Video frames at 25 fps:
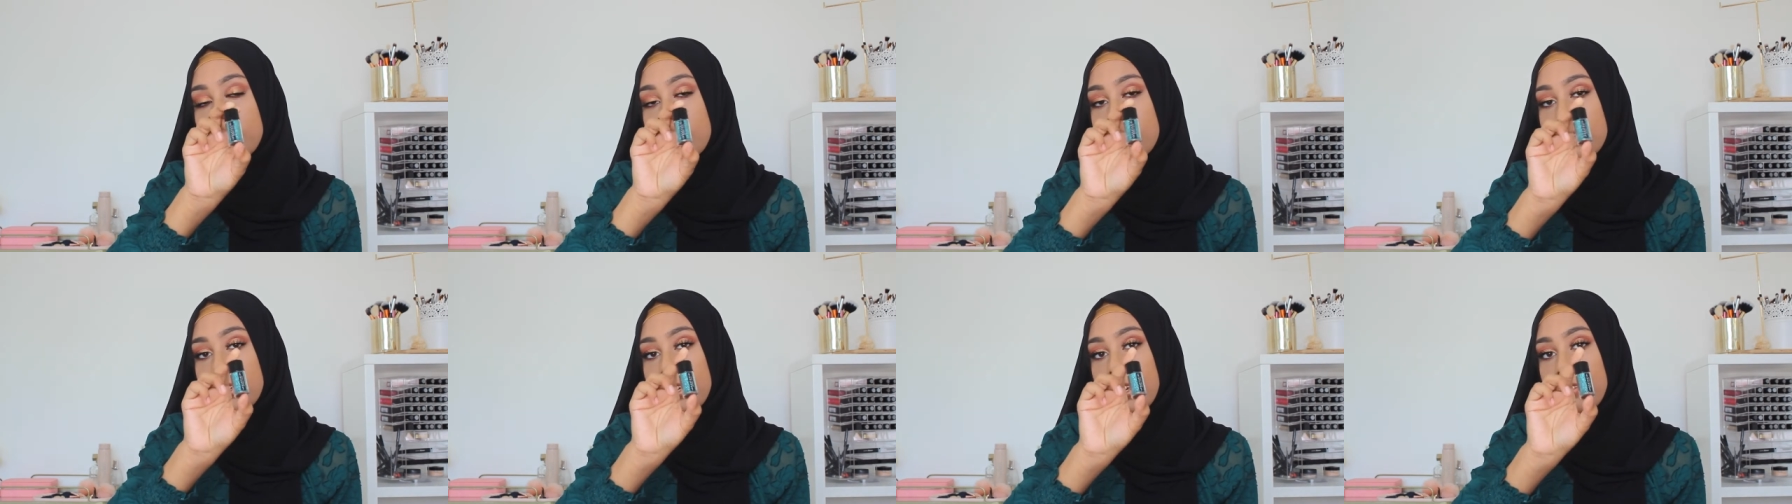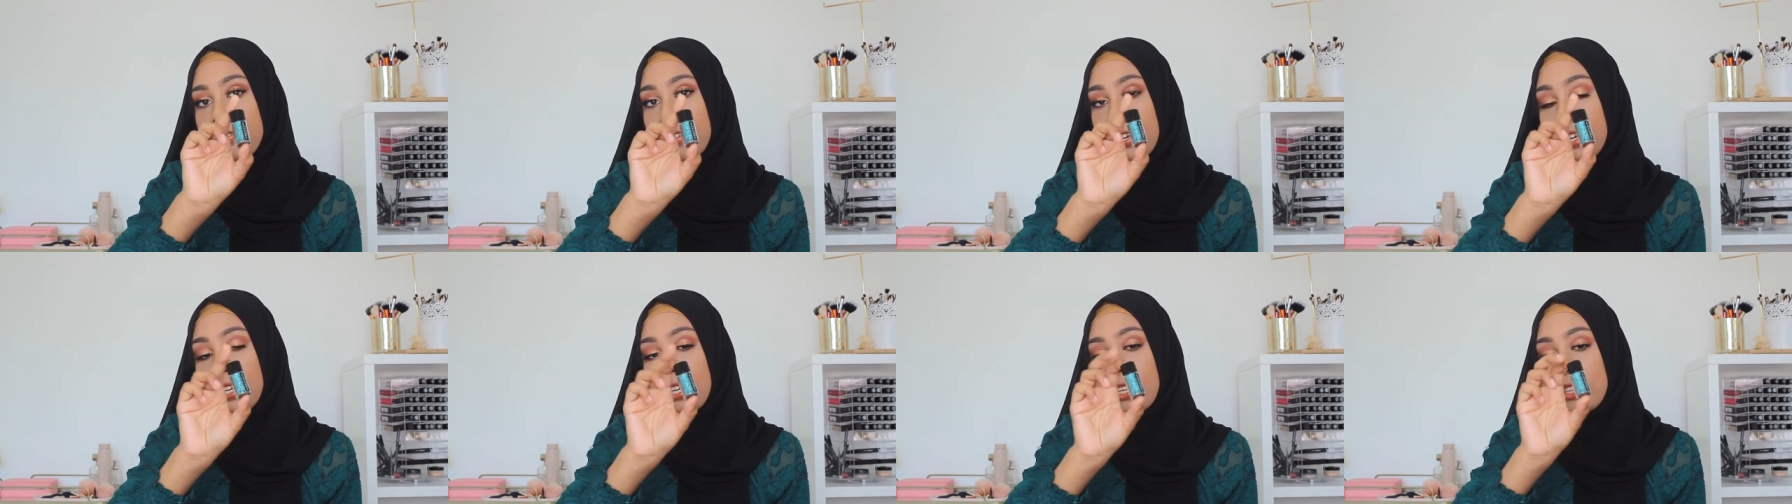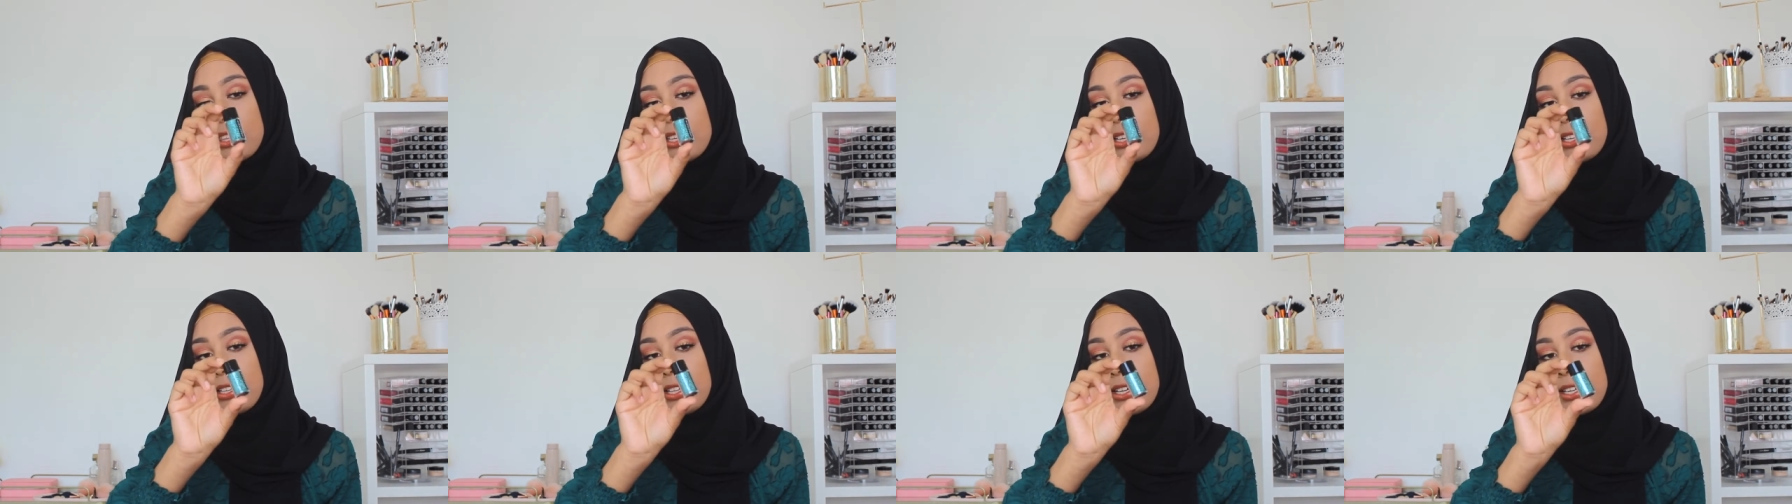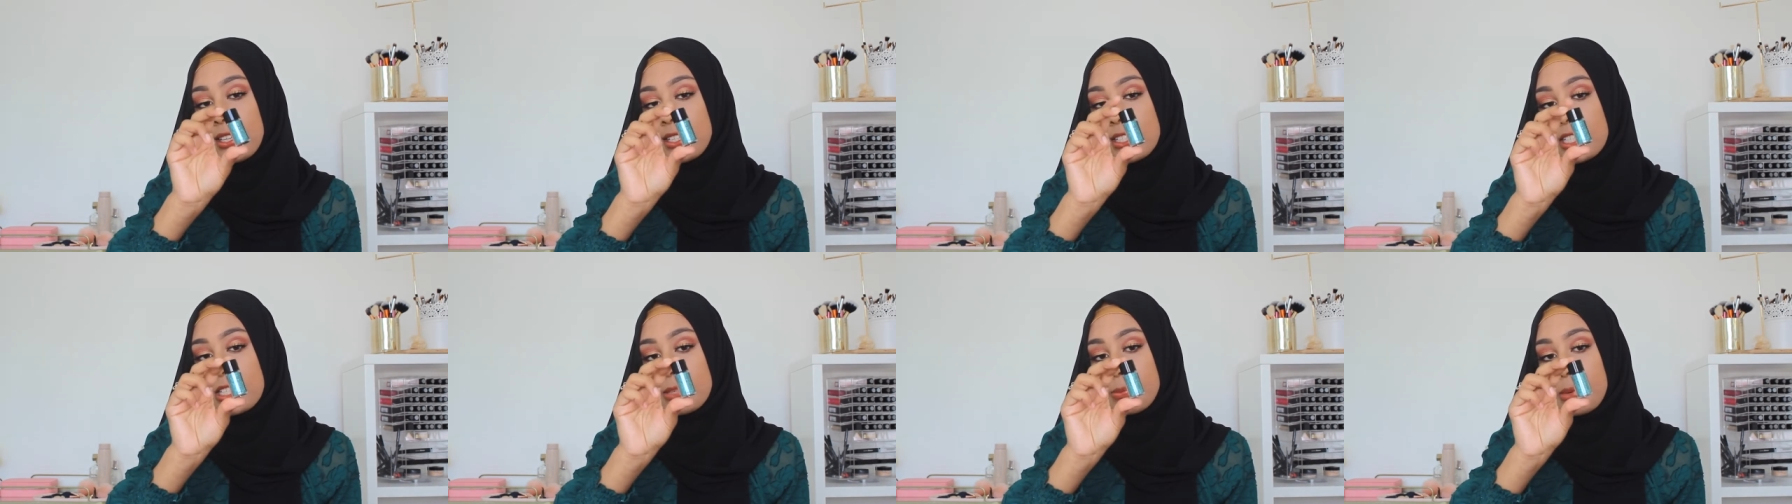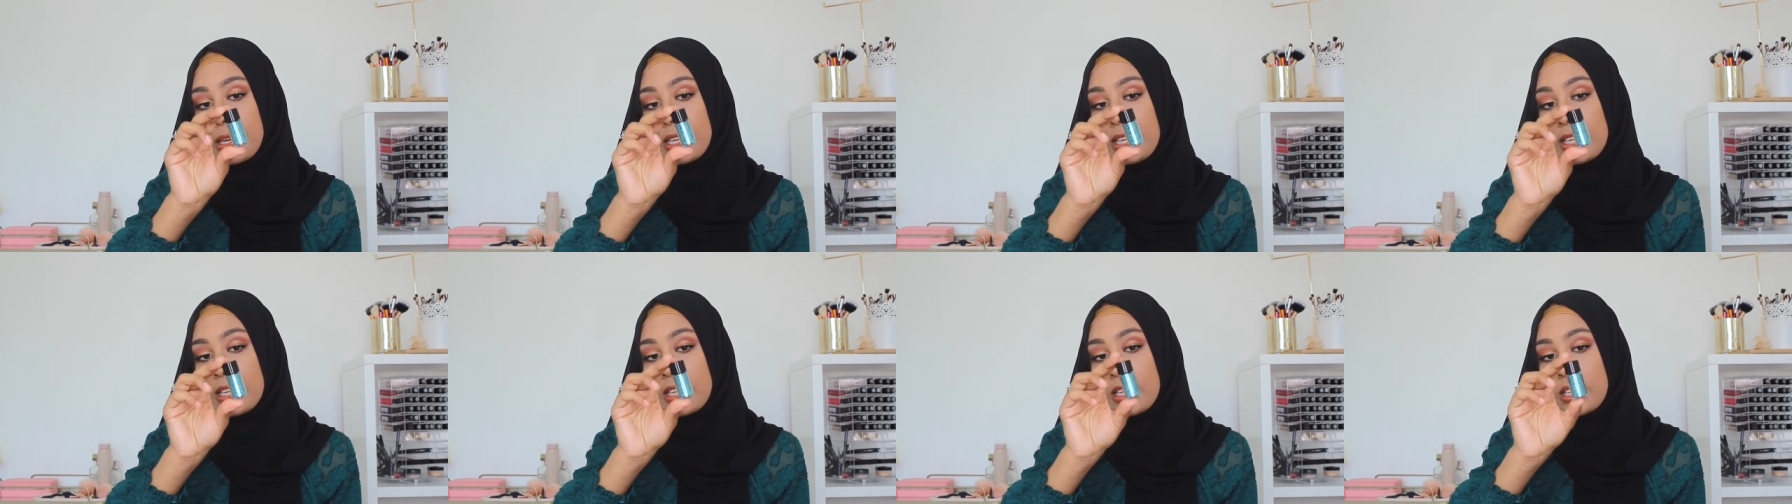I didn't have anything like this in
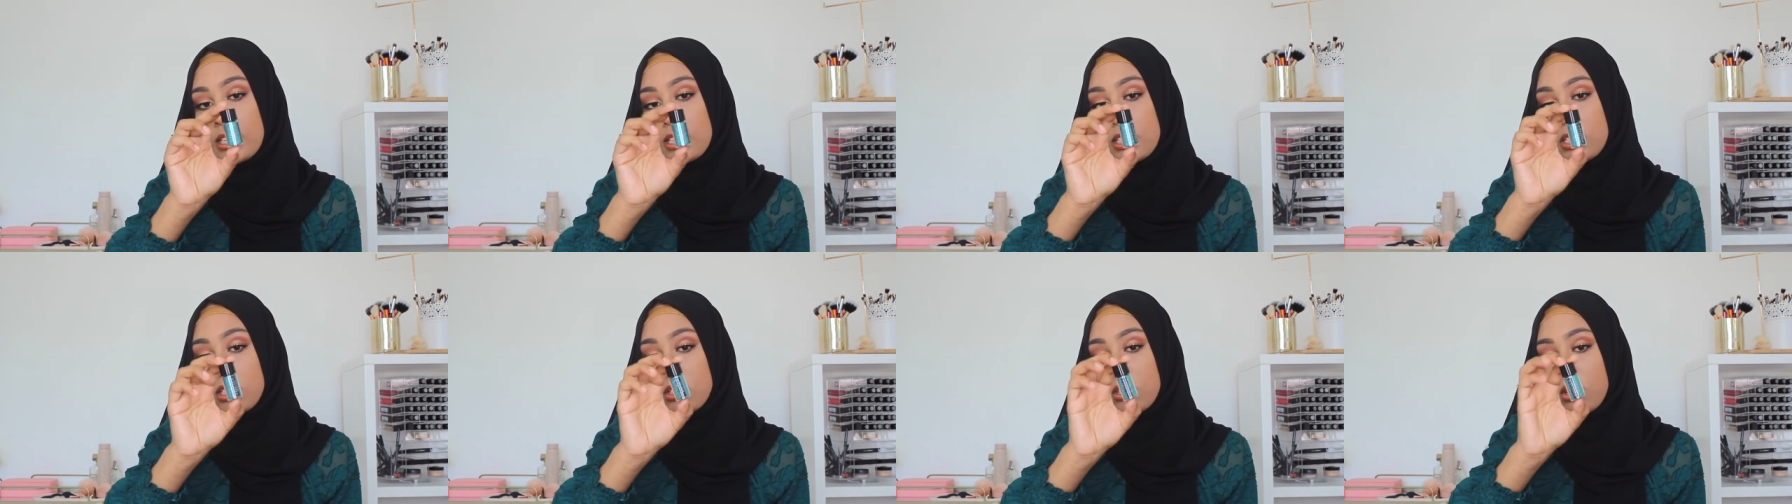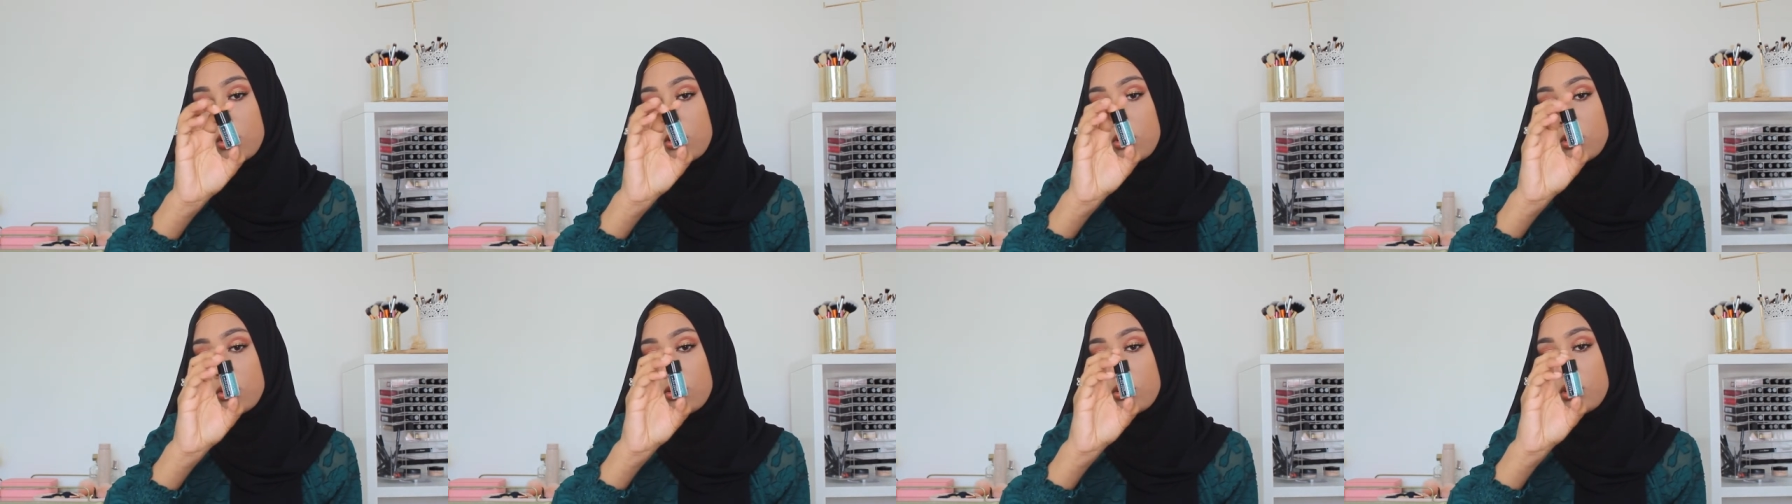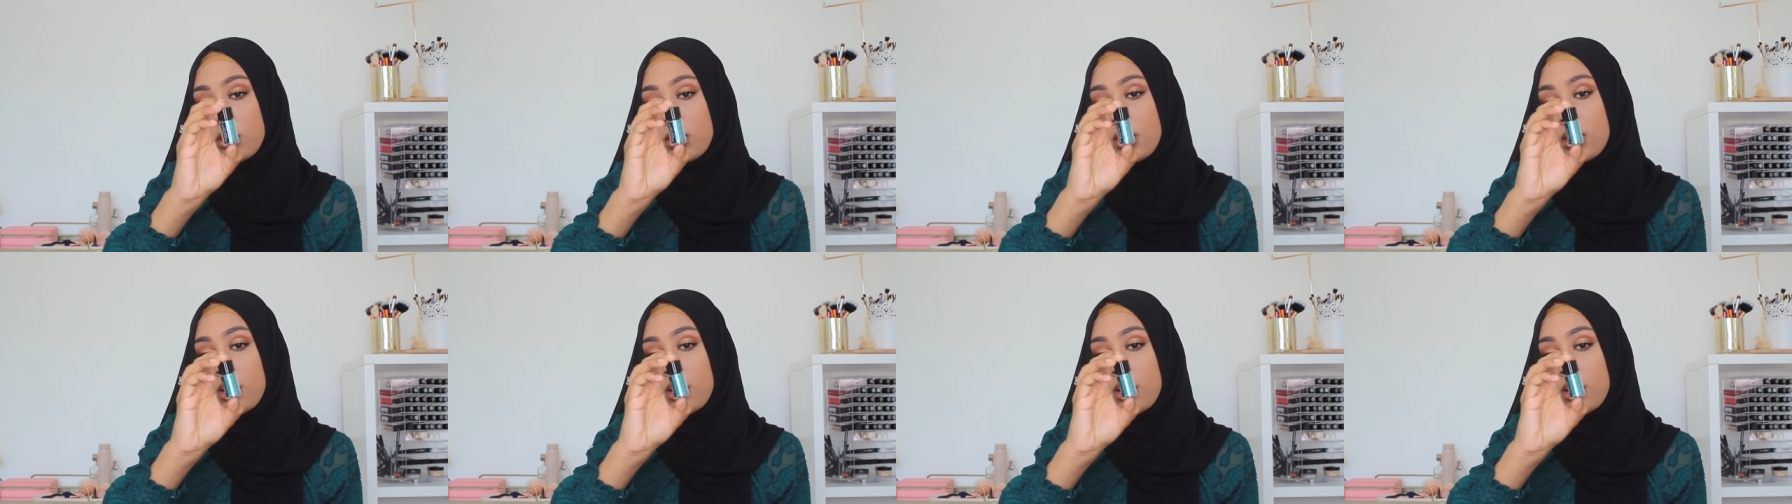my kit, so I